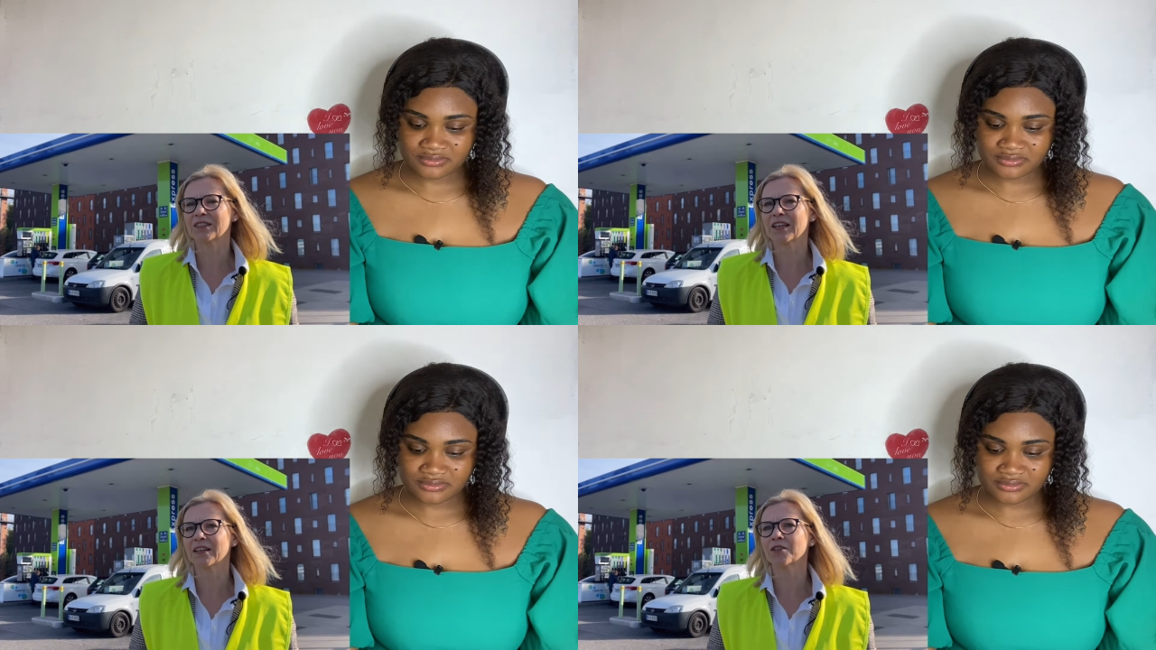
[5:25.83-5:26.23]

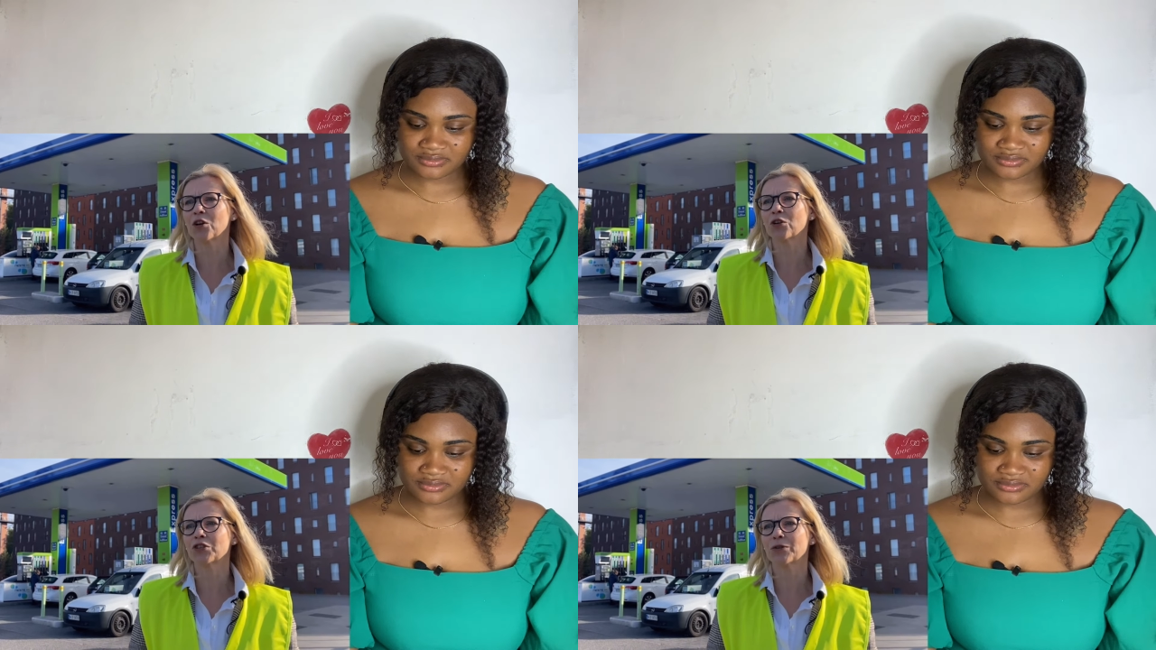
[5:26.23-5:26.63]

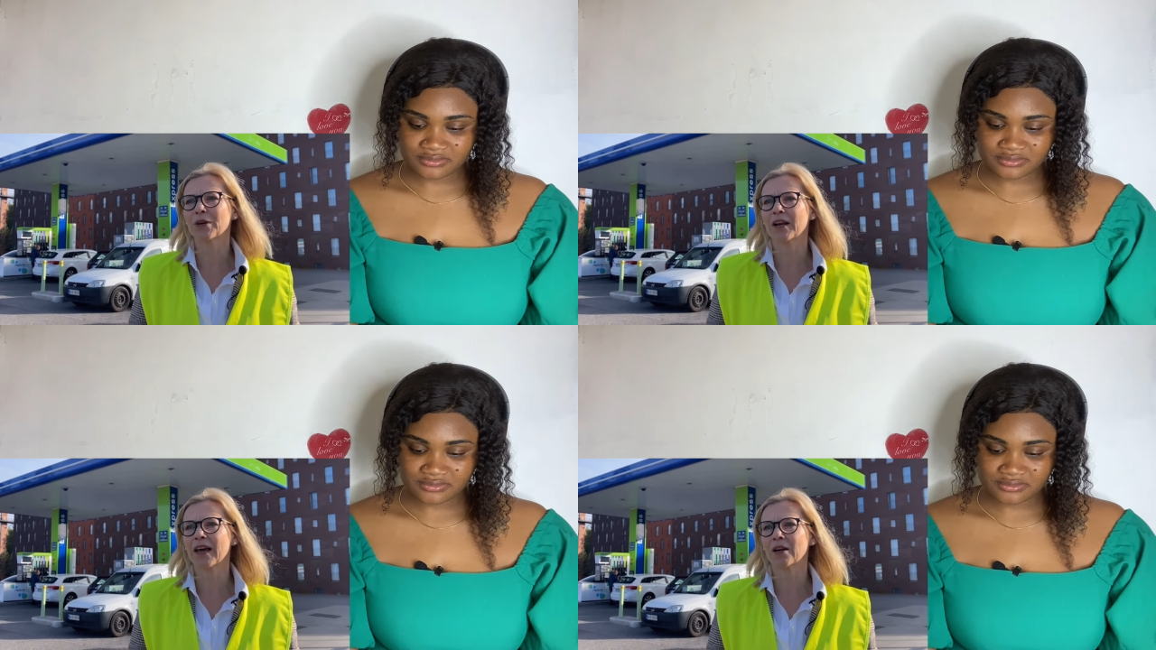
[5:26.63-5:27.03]
Speaker 1: technology
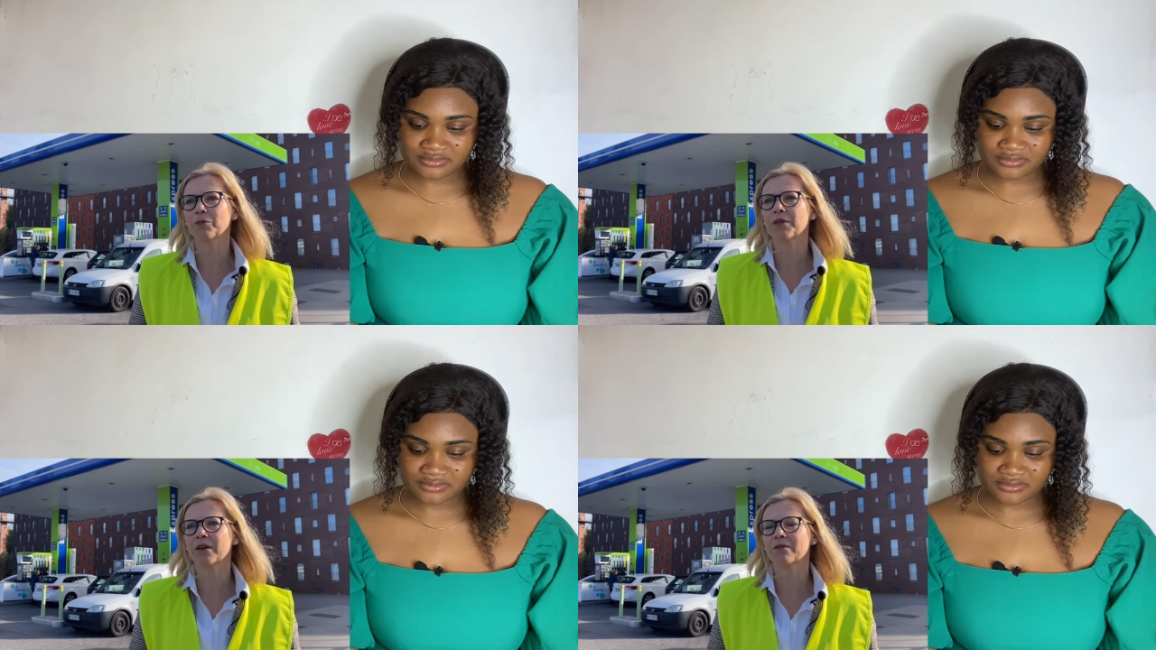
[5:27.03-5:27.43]
will
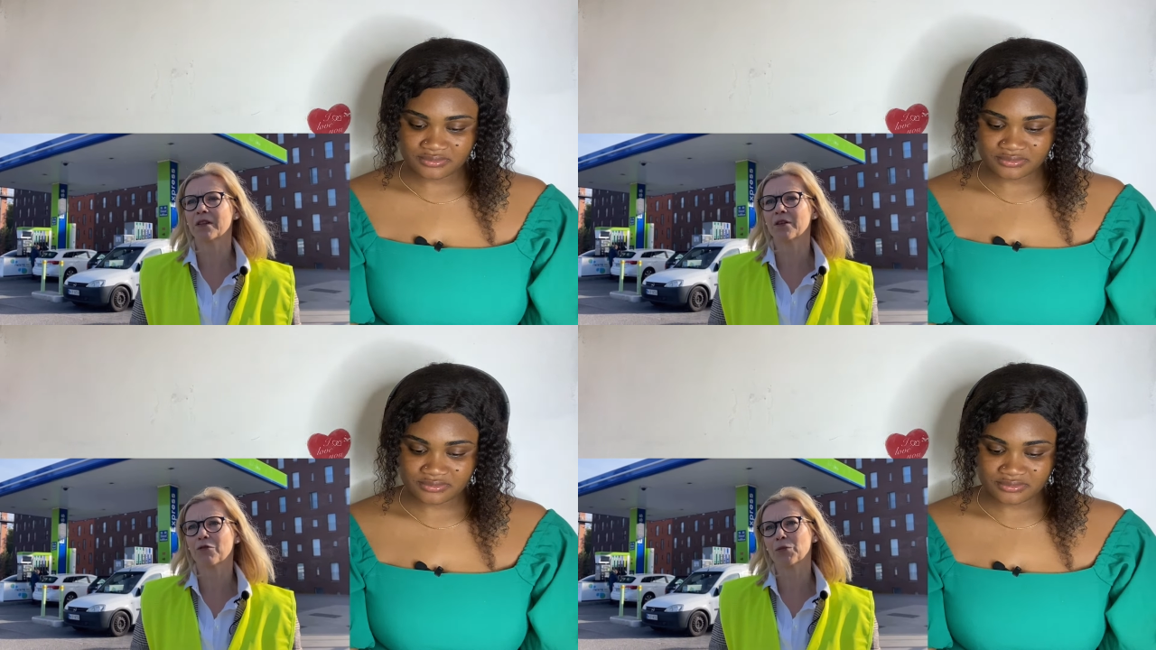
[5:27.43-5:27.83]
help there,
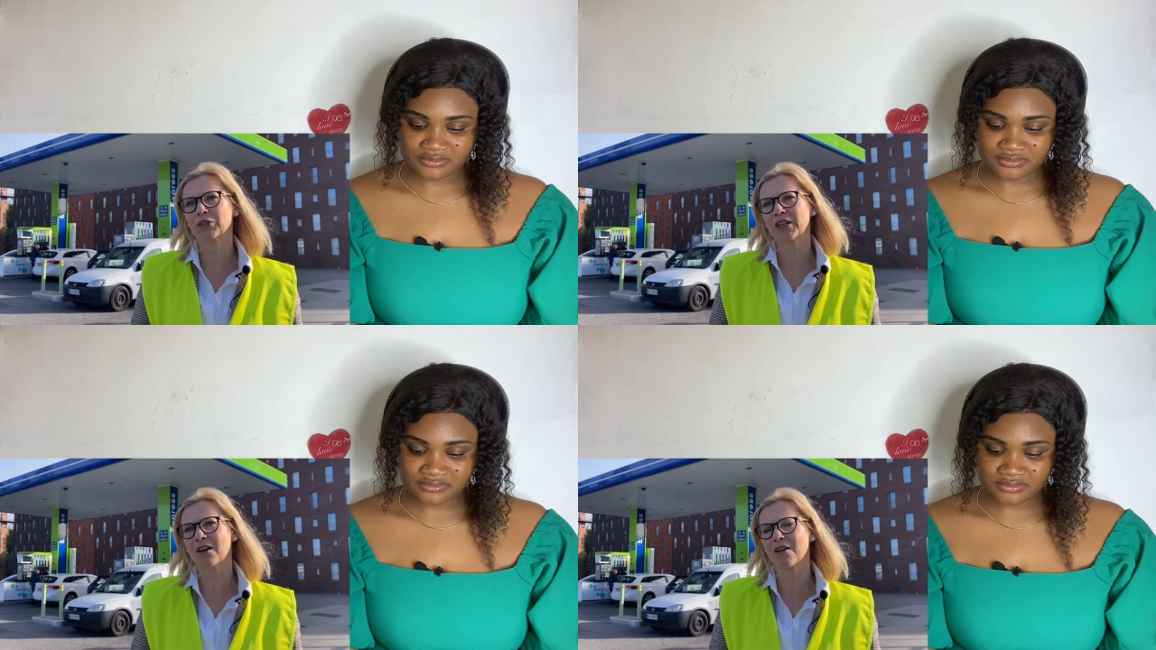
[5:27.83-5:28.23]
and the
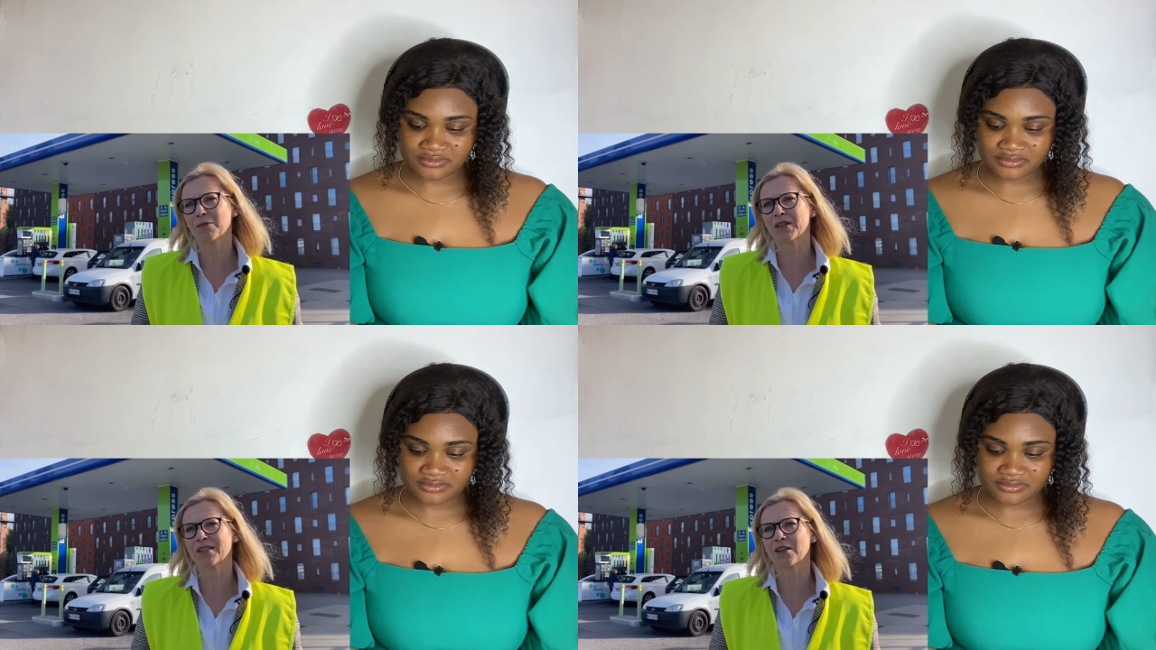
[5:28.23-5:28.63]
robotic
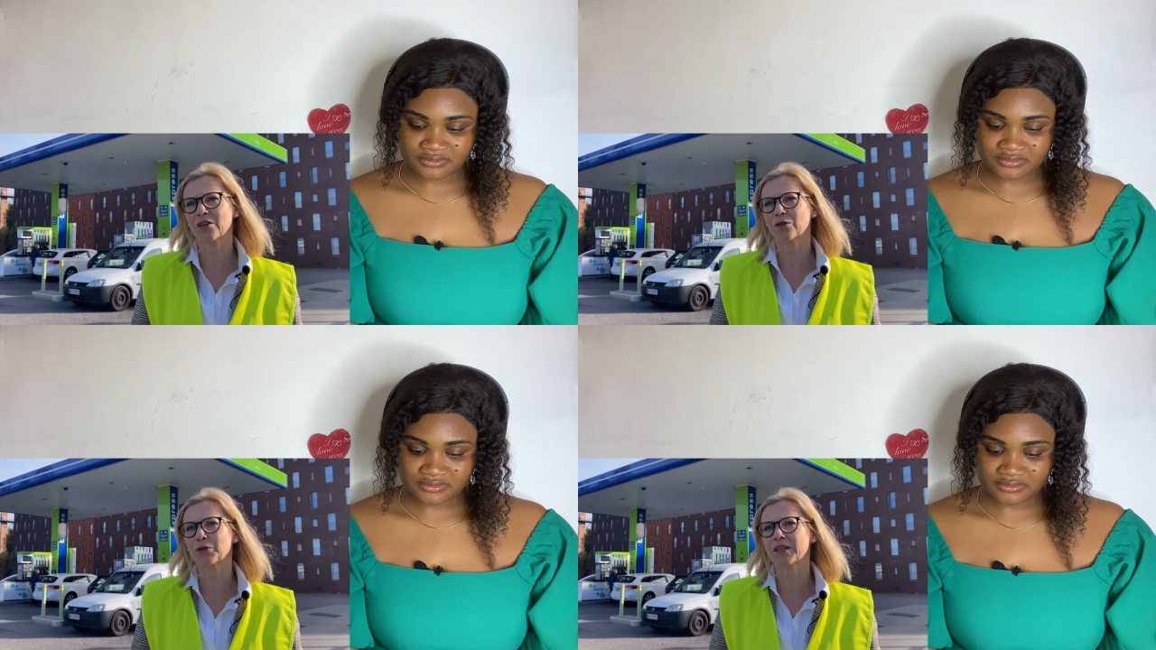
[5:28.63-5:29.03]
arm is
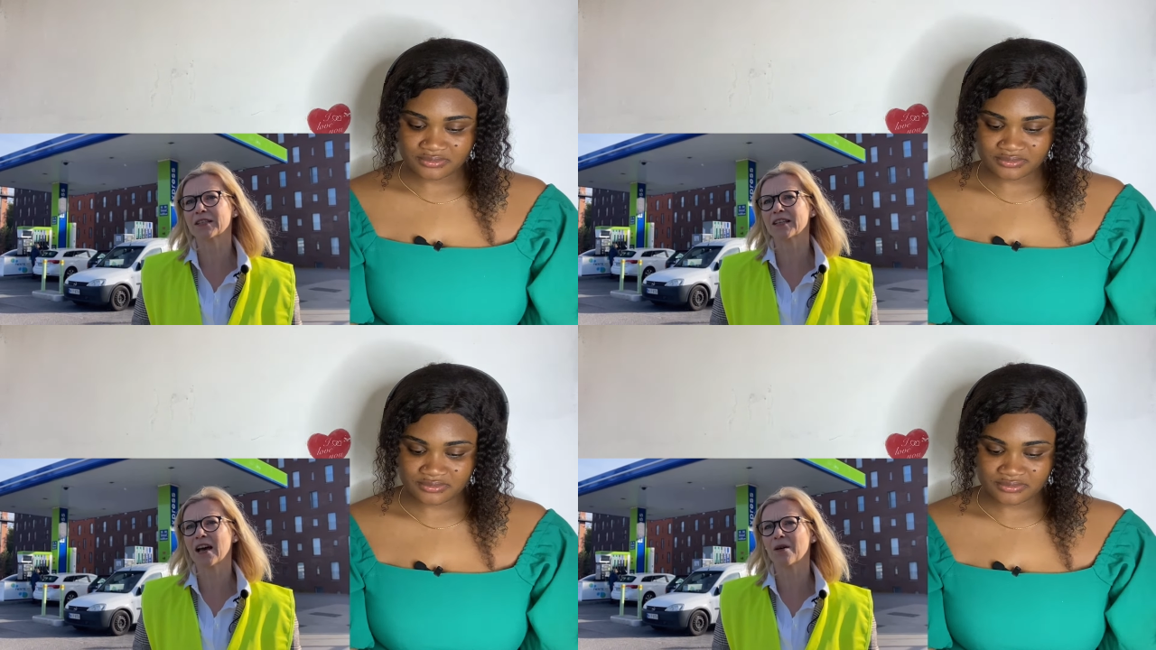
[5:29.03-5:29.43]
a good
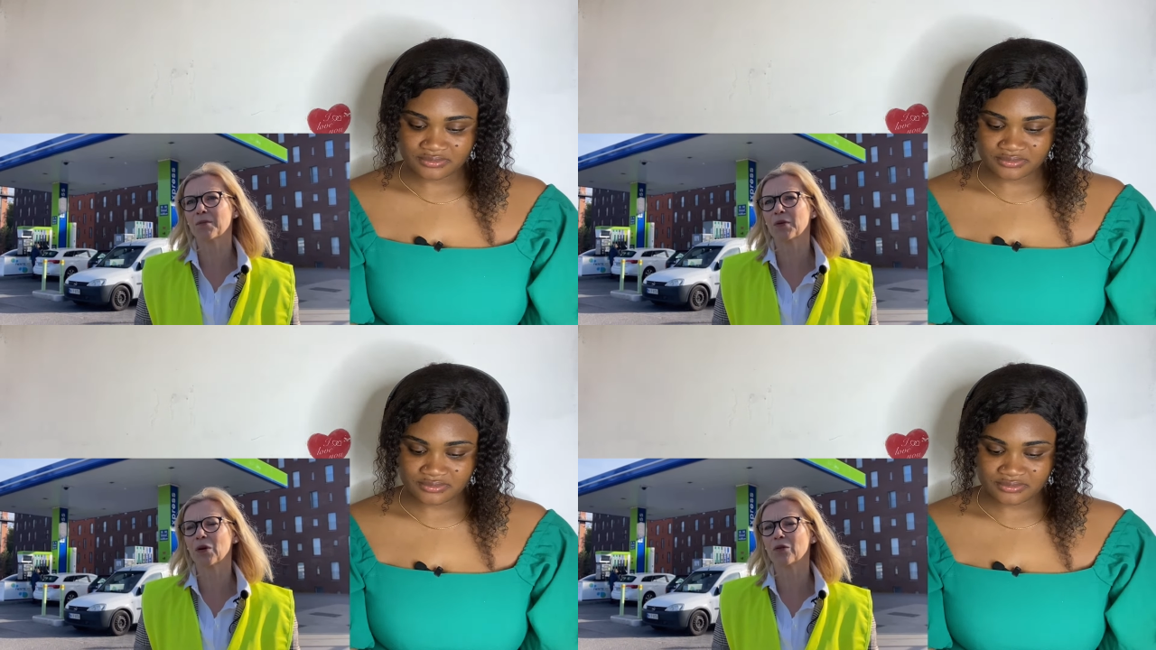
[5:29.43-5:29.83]
example